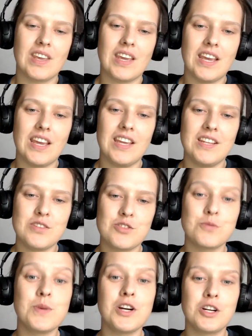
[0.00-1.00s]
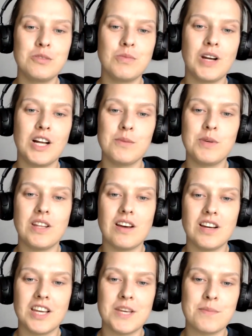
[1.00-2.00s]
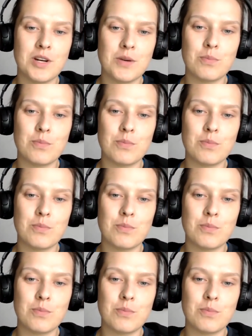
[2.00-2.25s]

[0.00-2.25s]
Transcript: And tomorrow I'll be talking about a